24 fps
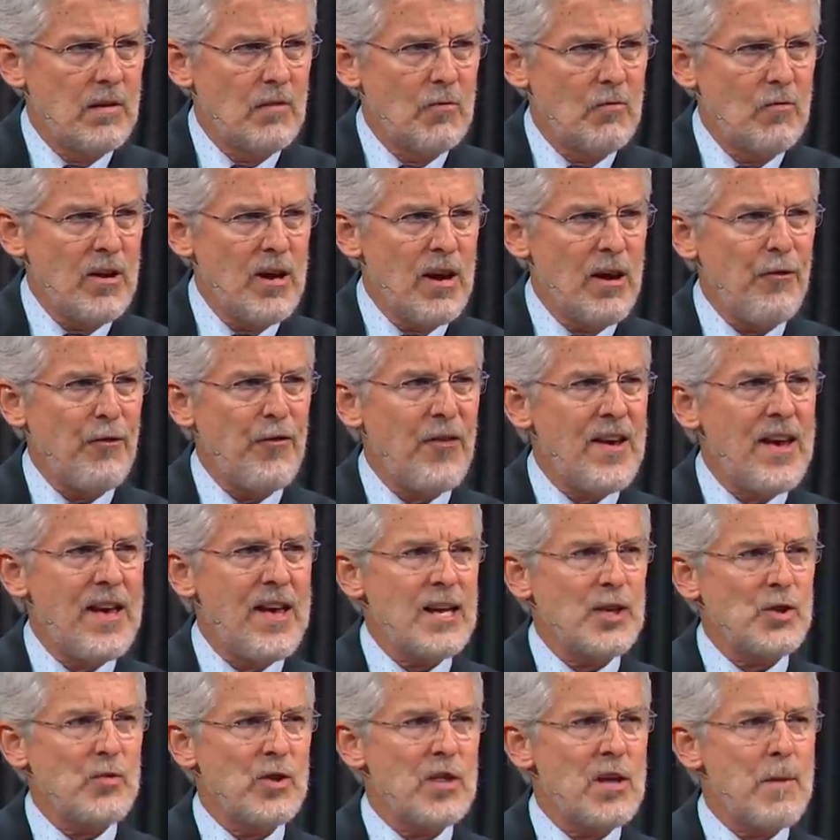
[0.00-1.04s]
We are
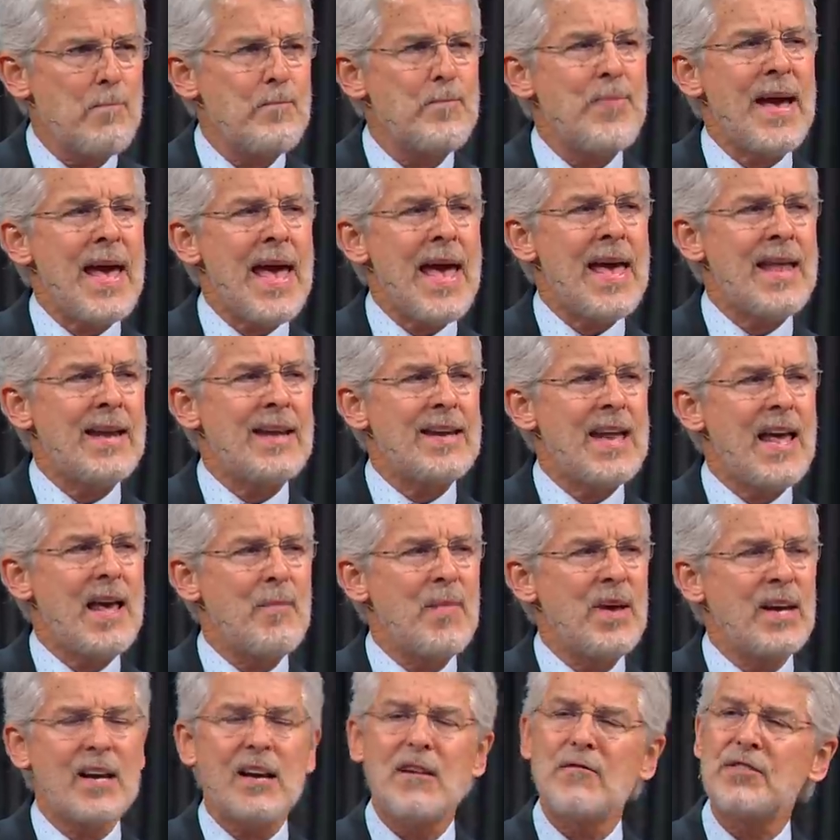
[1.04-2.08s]
faced with a
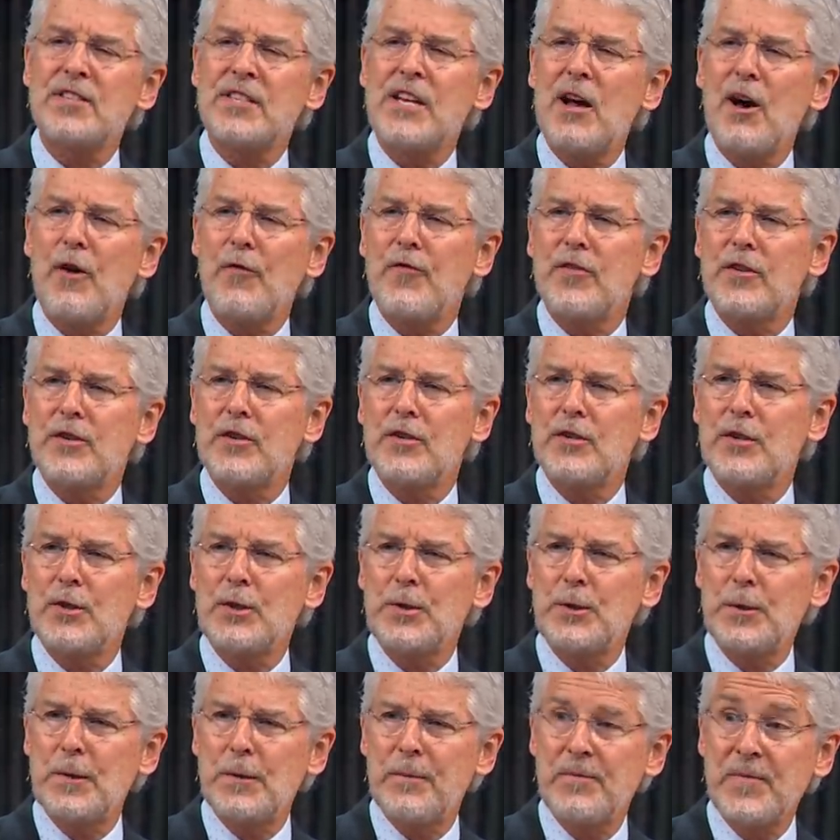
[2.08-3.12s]
pandemic of
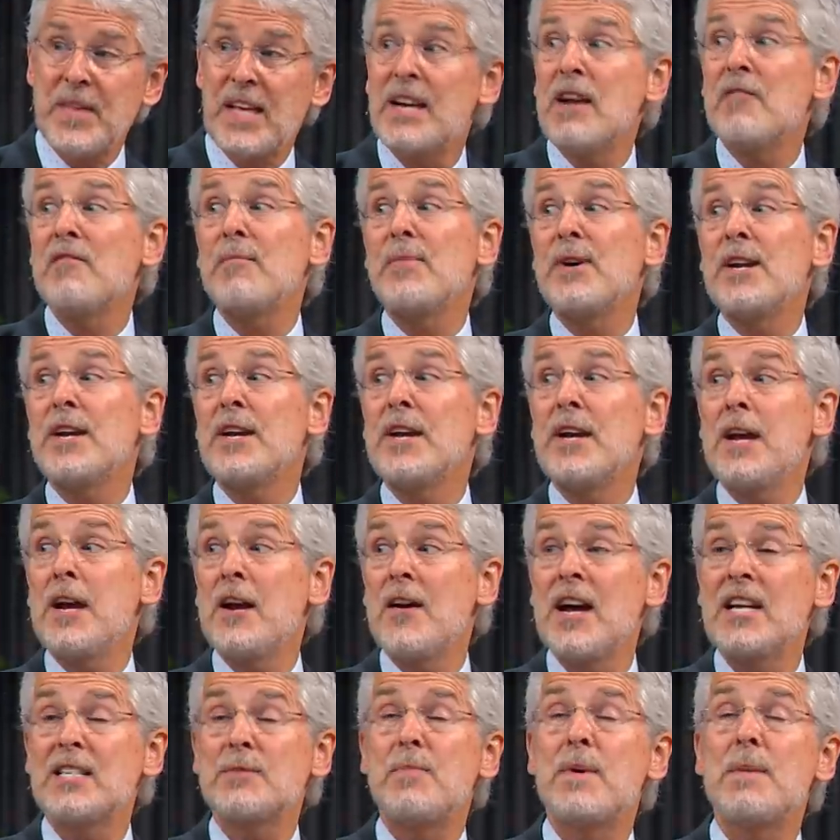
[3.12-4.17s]
selfishness, and everybody
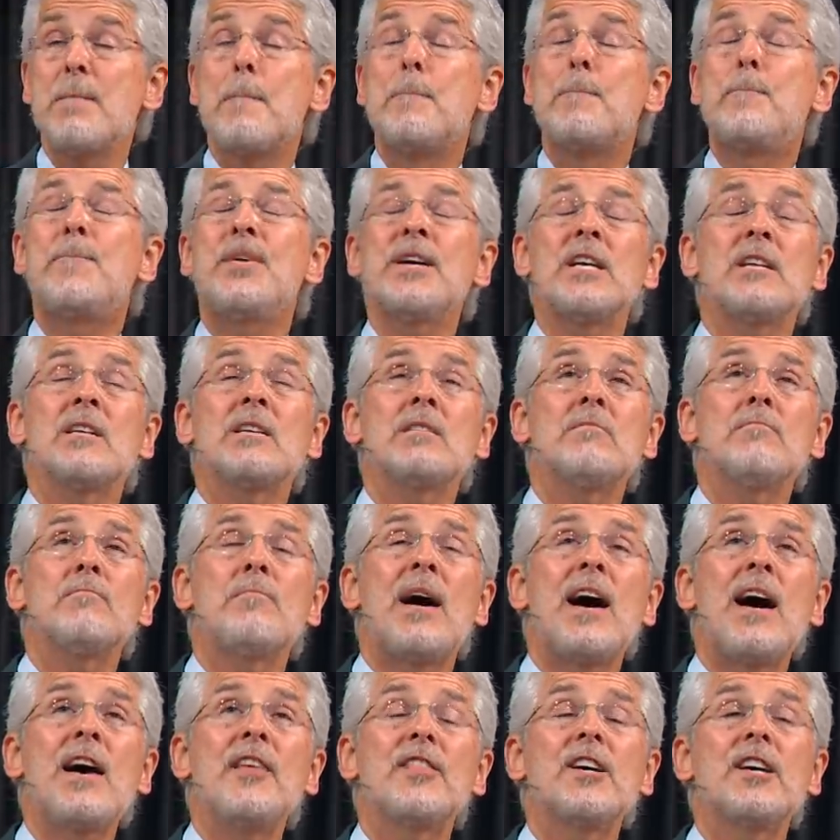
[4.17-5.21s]
here has been bitten
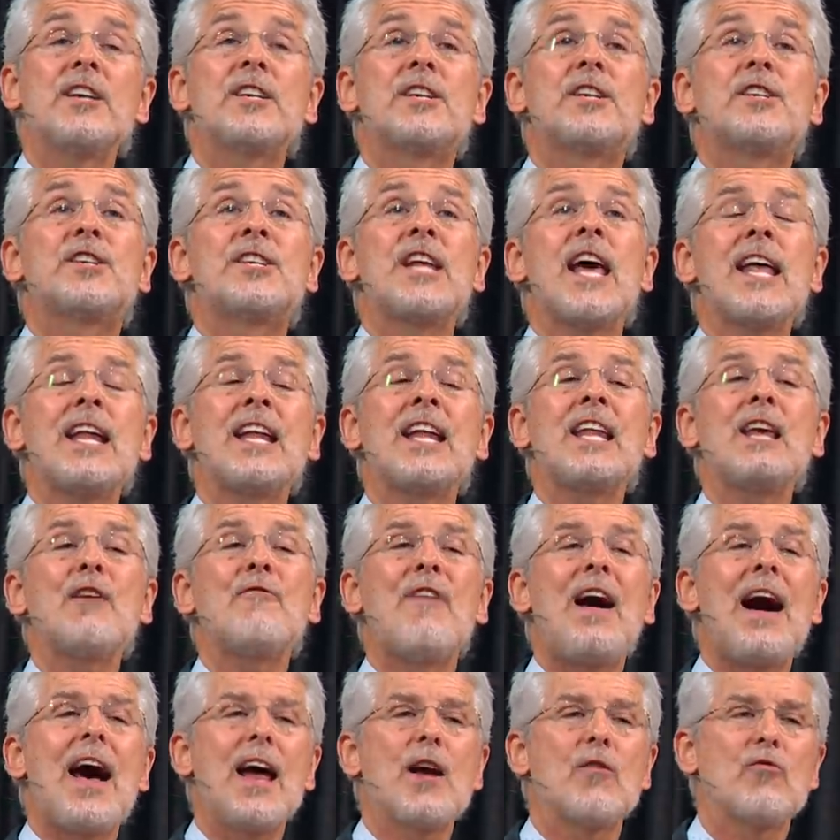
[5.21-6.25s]
by the deadly
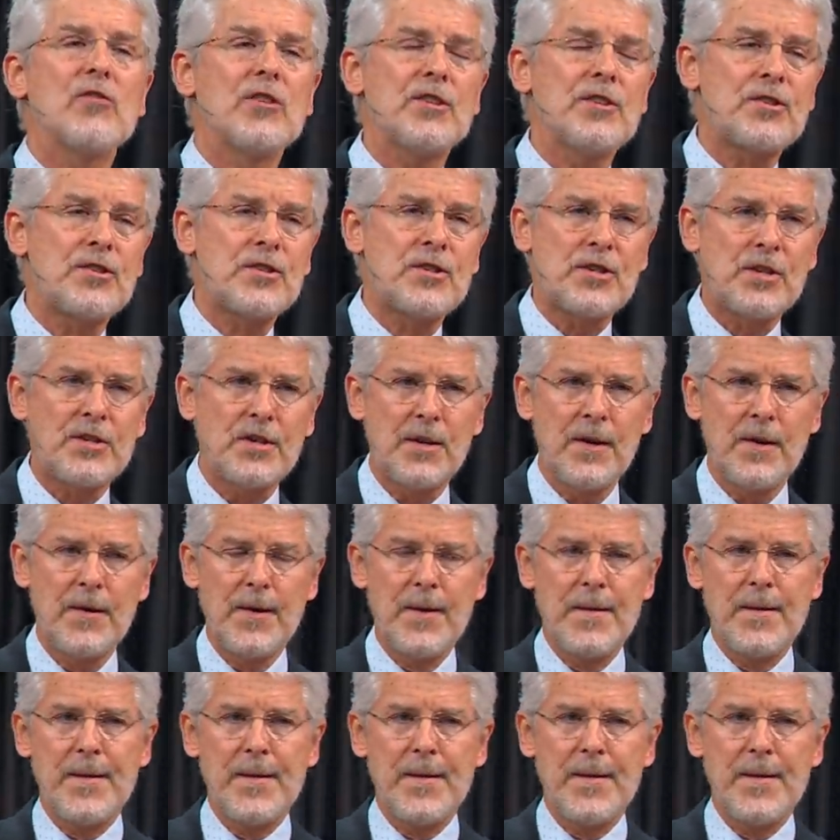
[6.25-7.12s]
virus